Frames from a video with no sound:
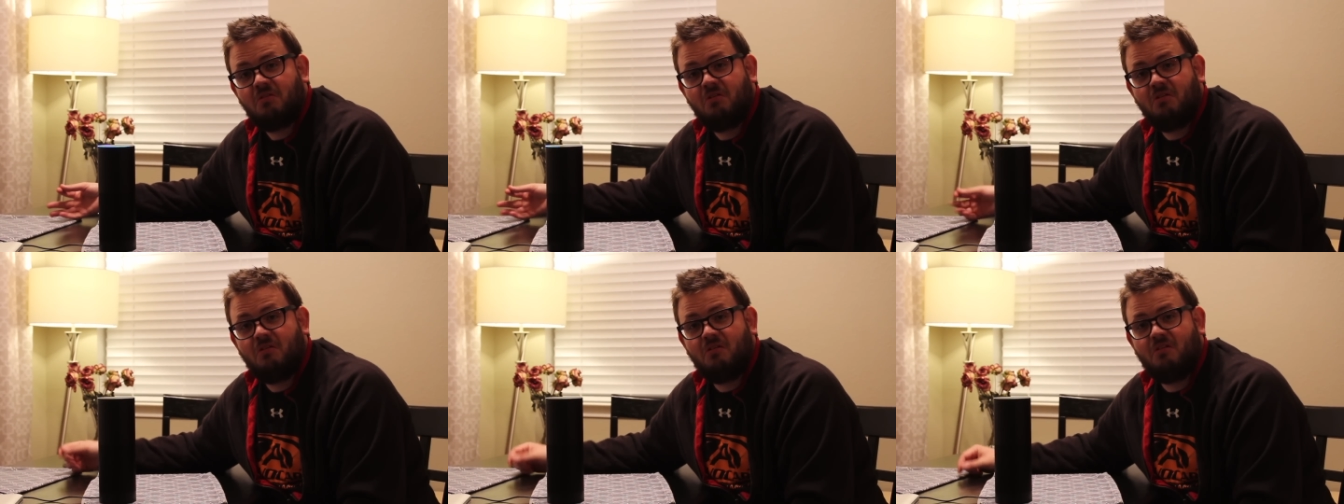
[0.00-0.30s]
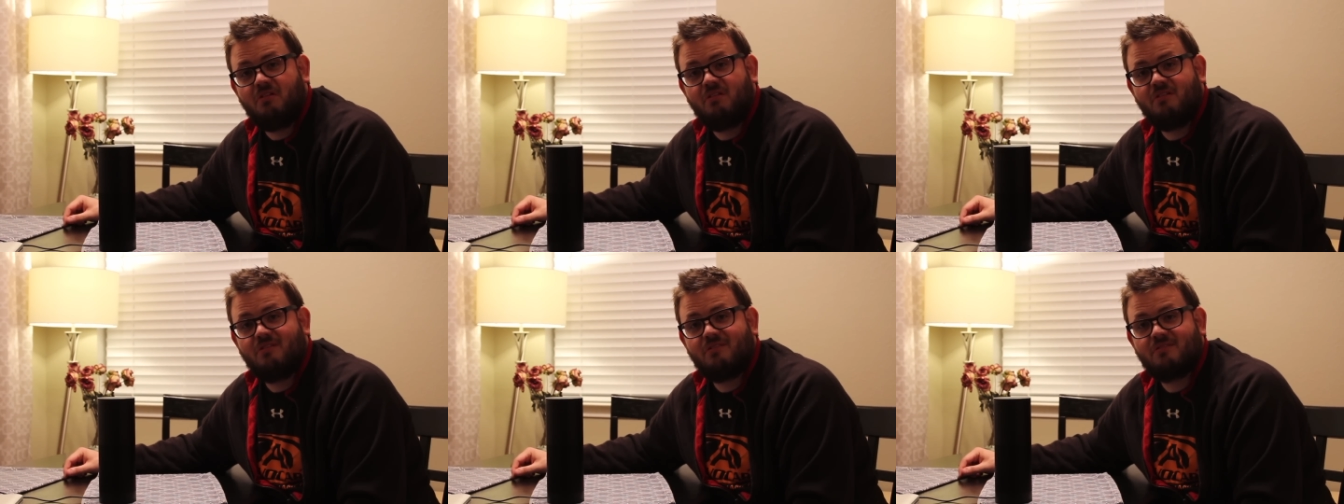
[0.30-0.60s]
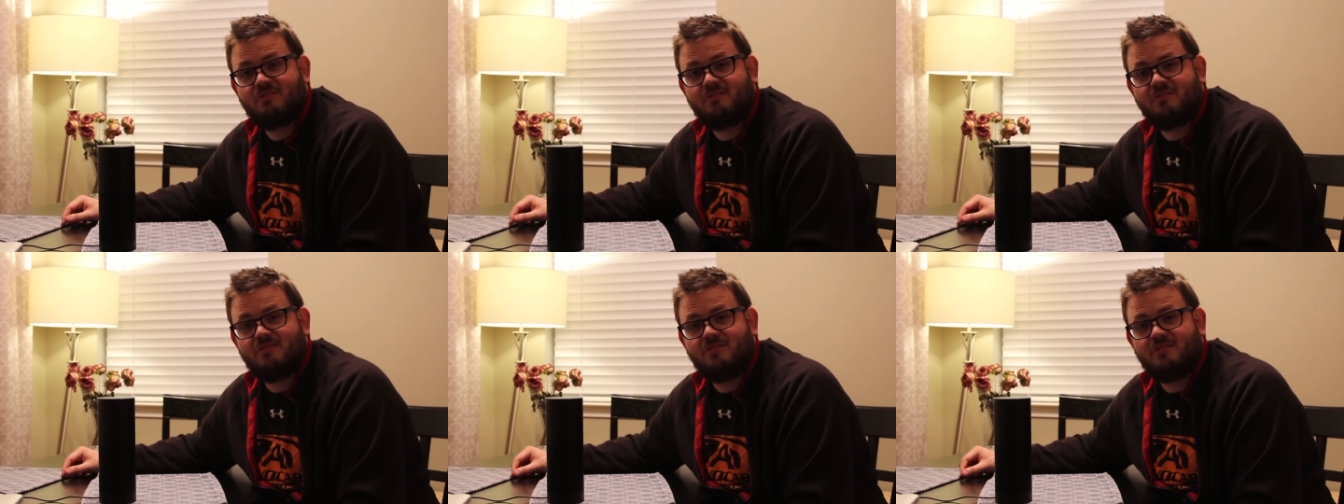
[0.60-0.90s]
Huh.
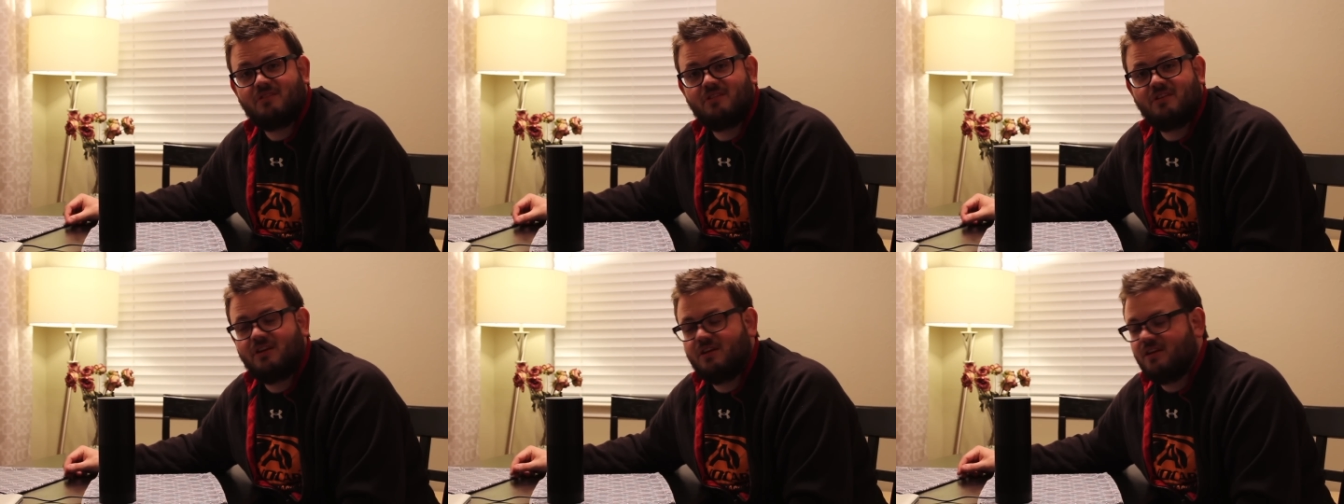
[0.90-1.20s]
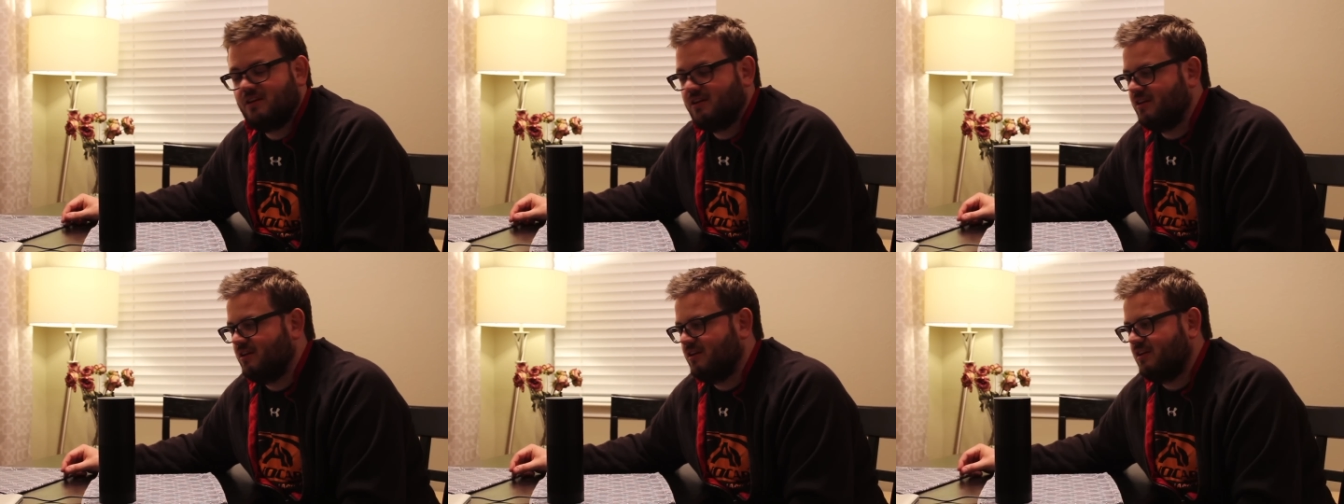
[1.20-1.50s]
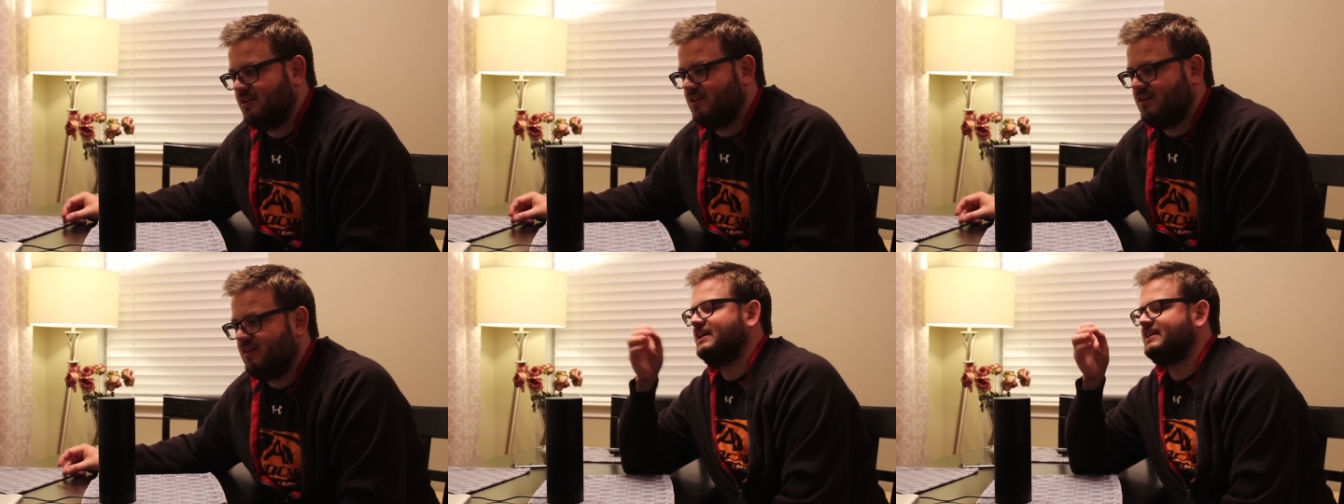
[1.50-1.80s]

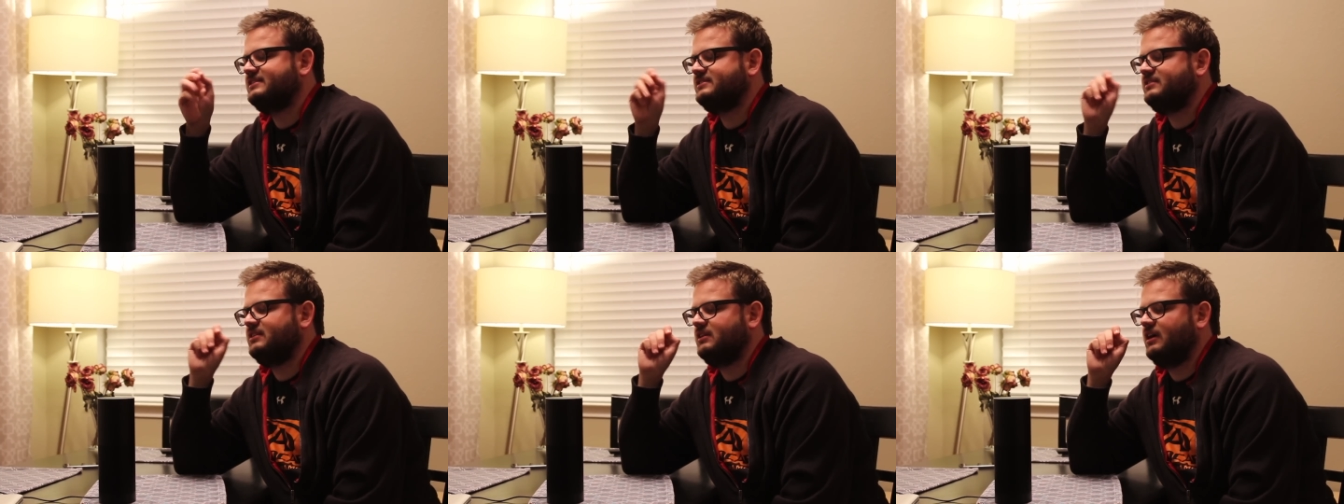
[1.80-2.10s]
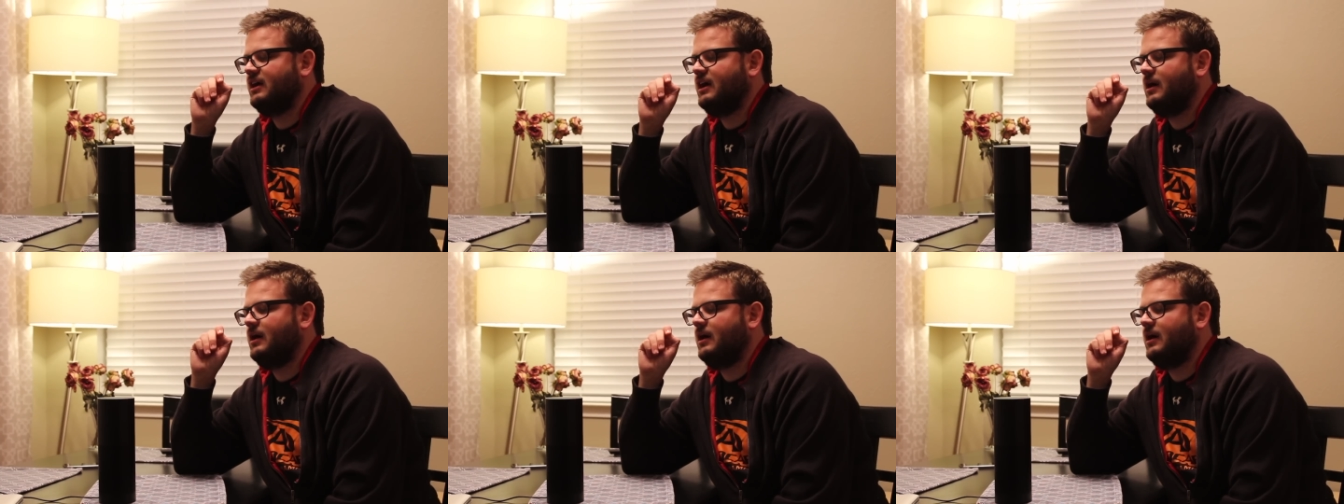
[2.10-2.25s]
Alexa,